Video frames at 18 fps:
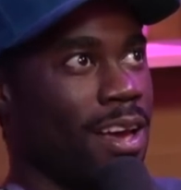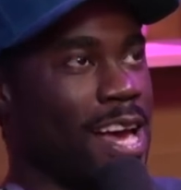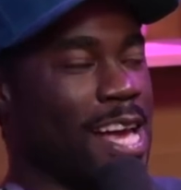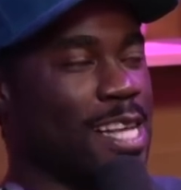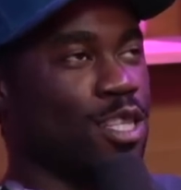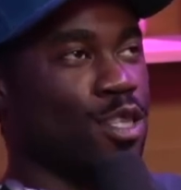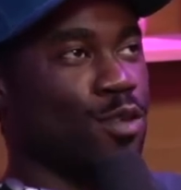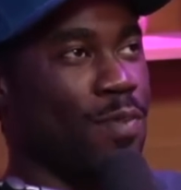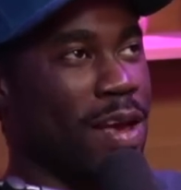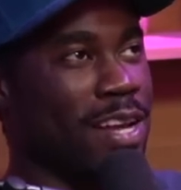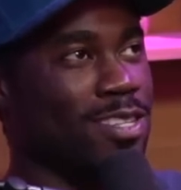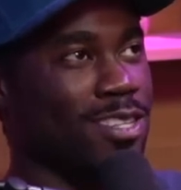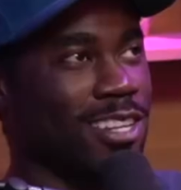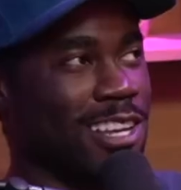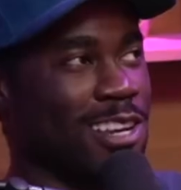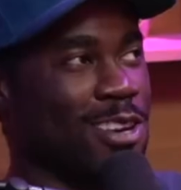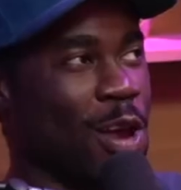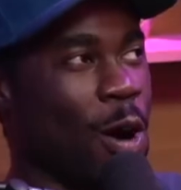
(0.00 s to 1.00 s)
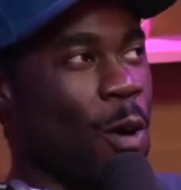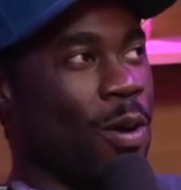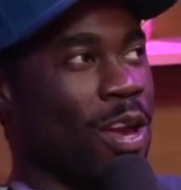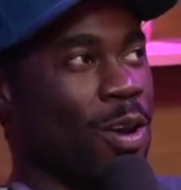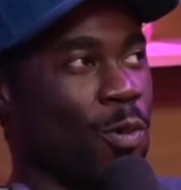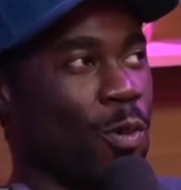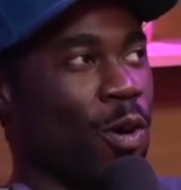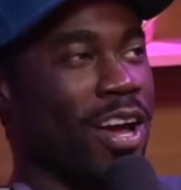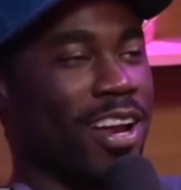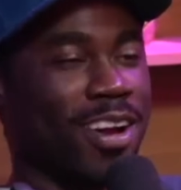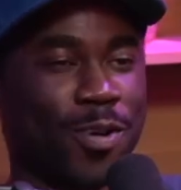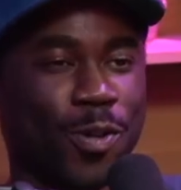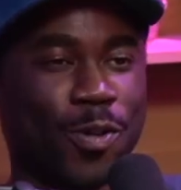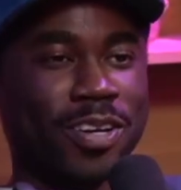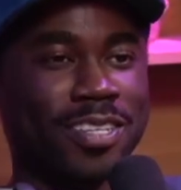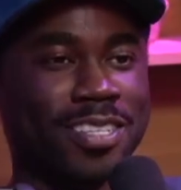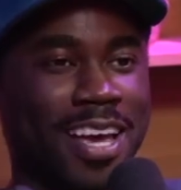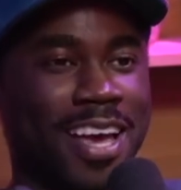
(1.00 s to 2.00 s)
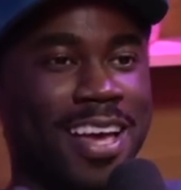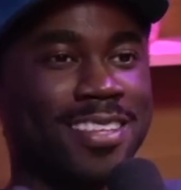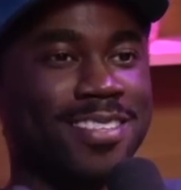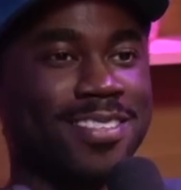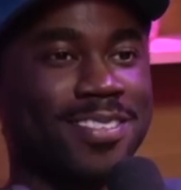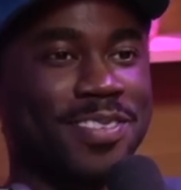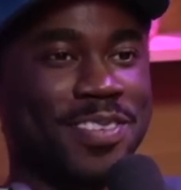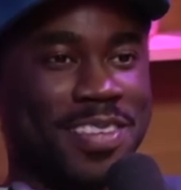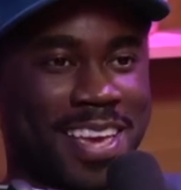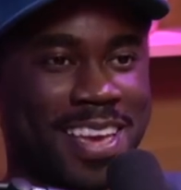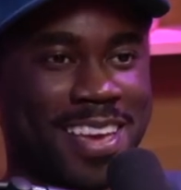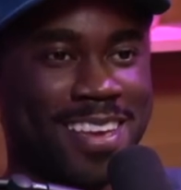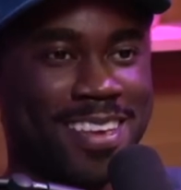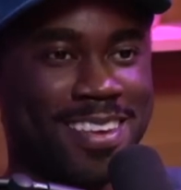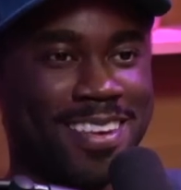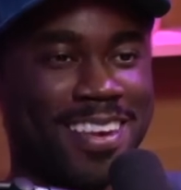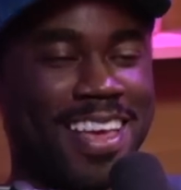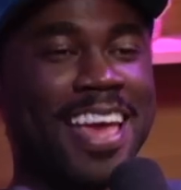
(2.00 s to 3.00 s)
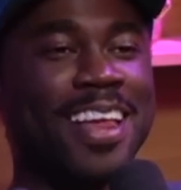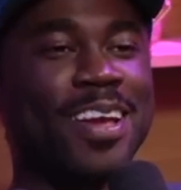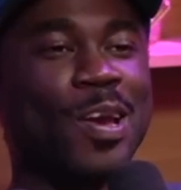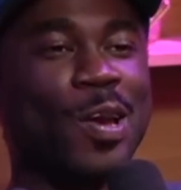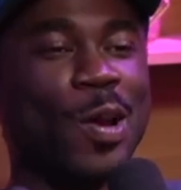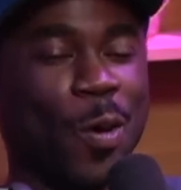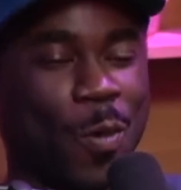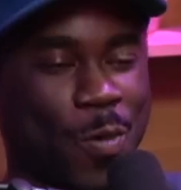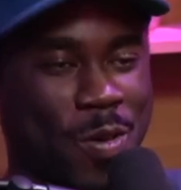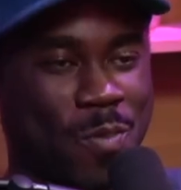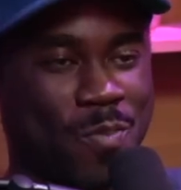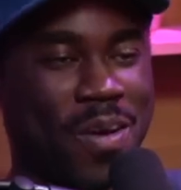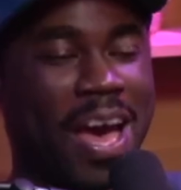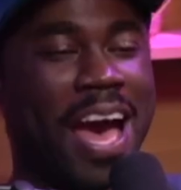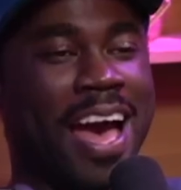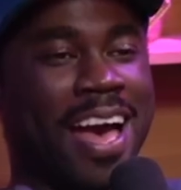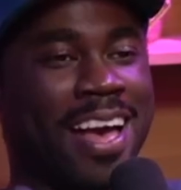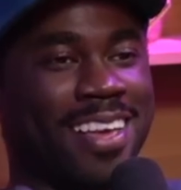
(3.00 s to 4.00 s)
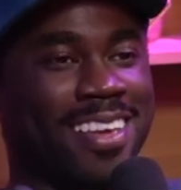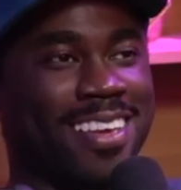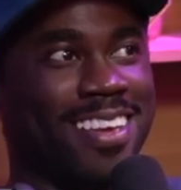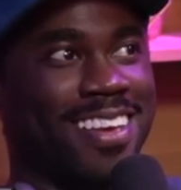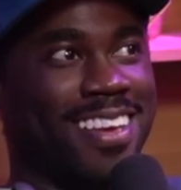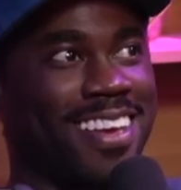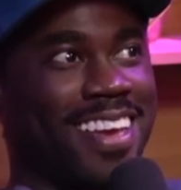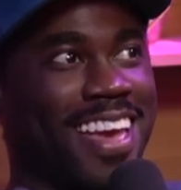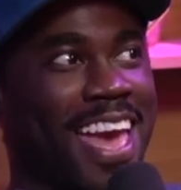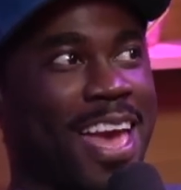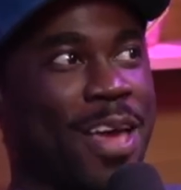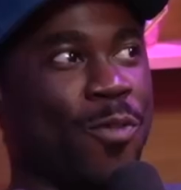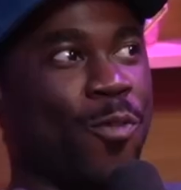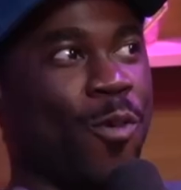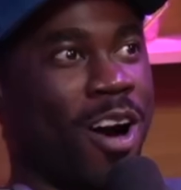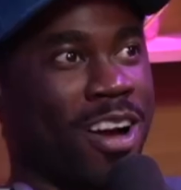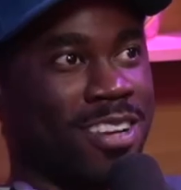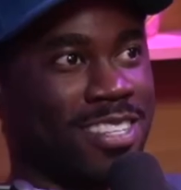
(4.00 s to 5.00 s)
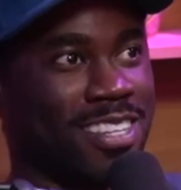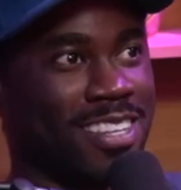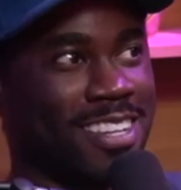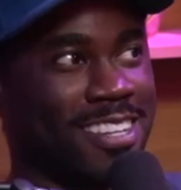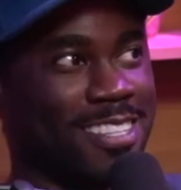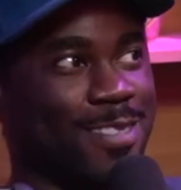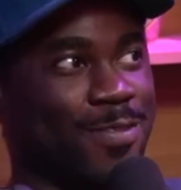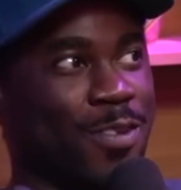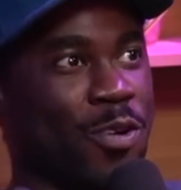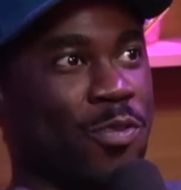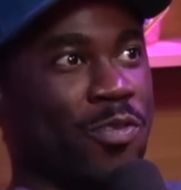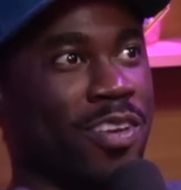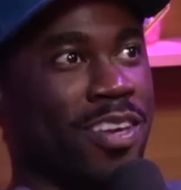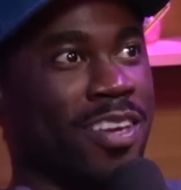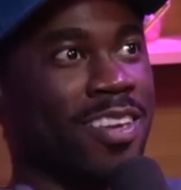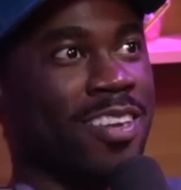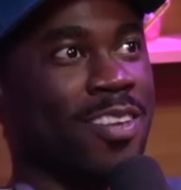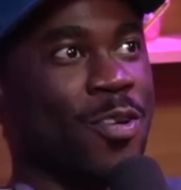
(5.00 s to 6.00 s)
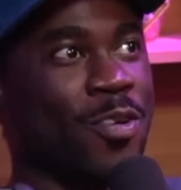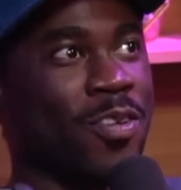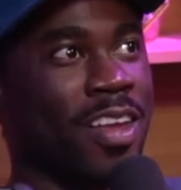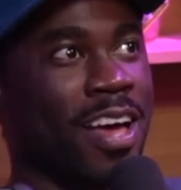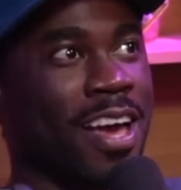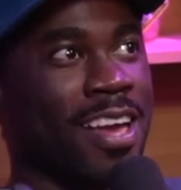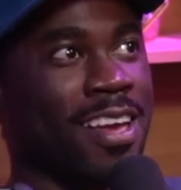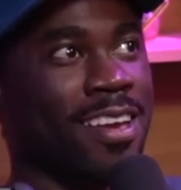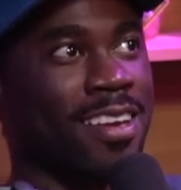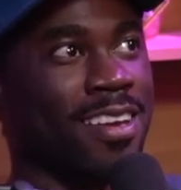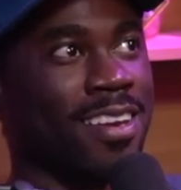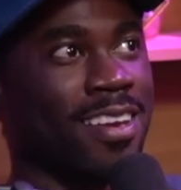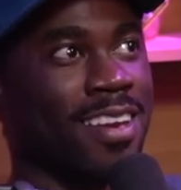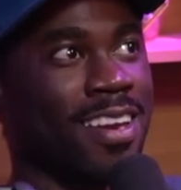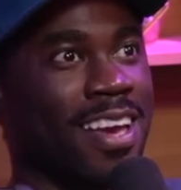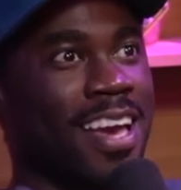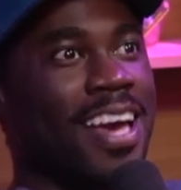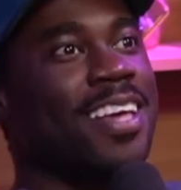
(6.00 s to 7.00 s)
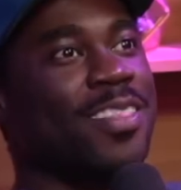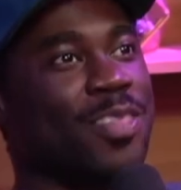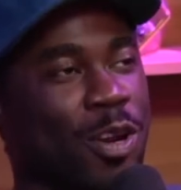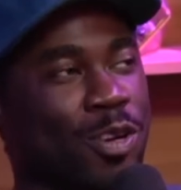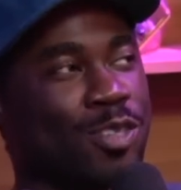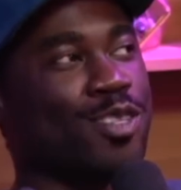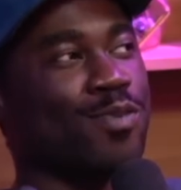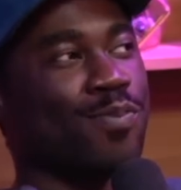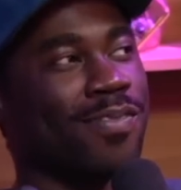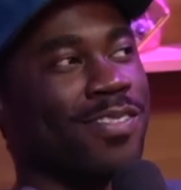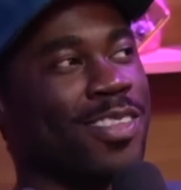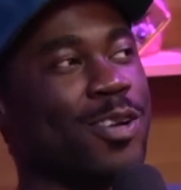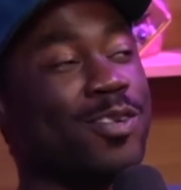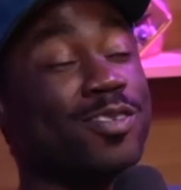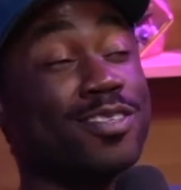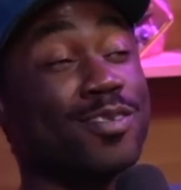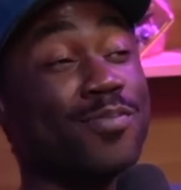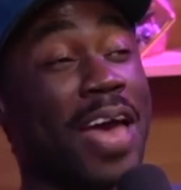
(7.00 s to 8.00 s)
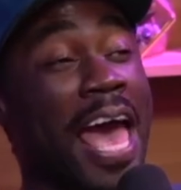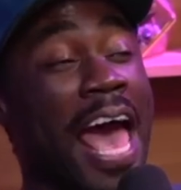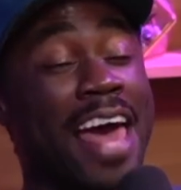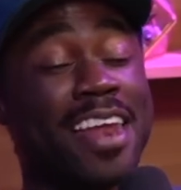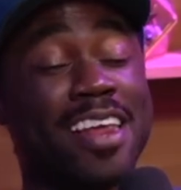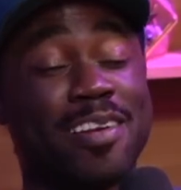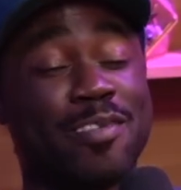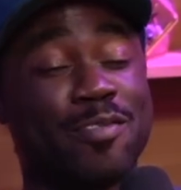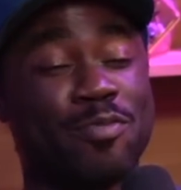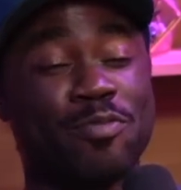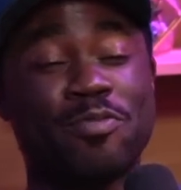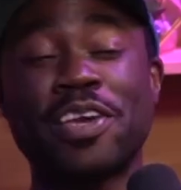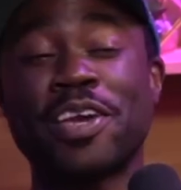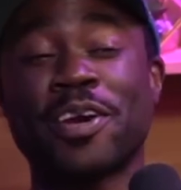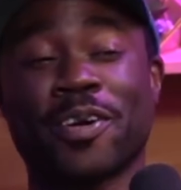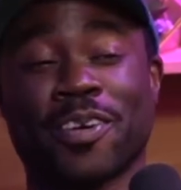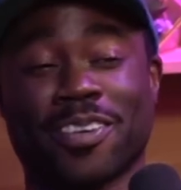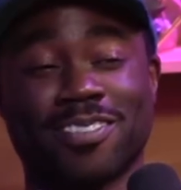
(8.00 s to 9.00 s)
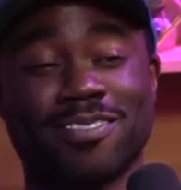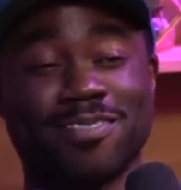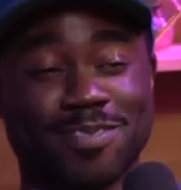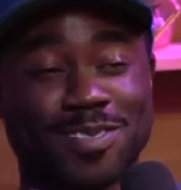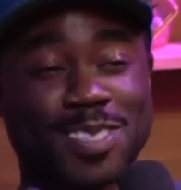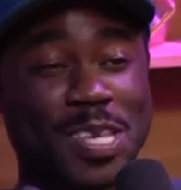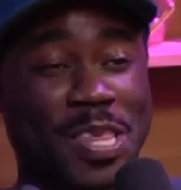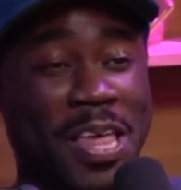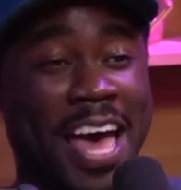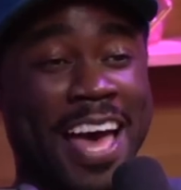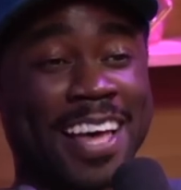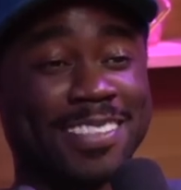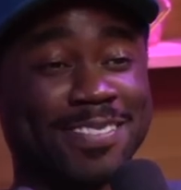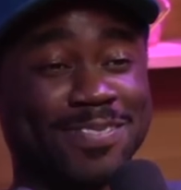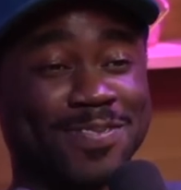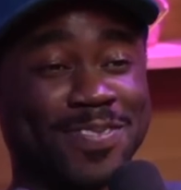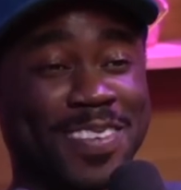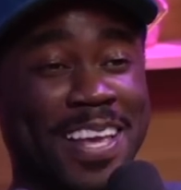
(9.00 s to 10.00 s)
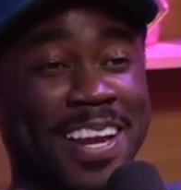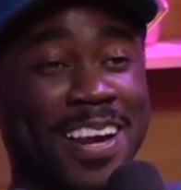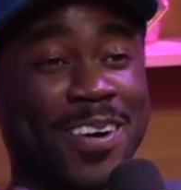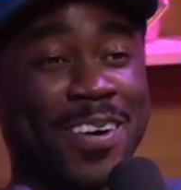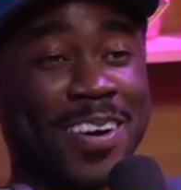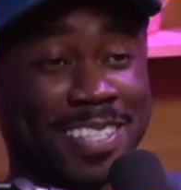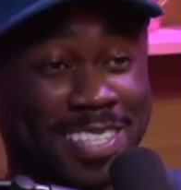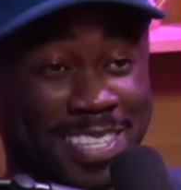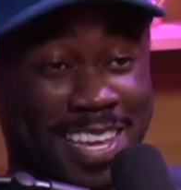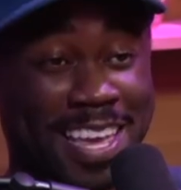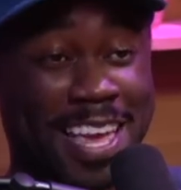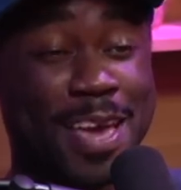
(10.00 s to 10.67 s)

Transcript: especially knowing what Cortez did and going back and watching this movie, you're like, there's some added fear to that, you know, to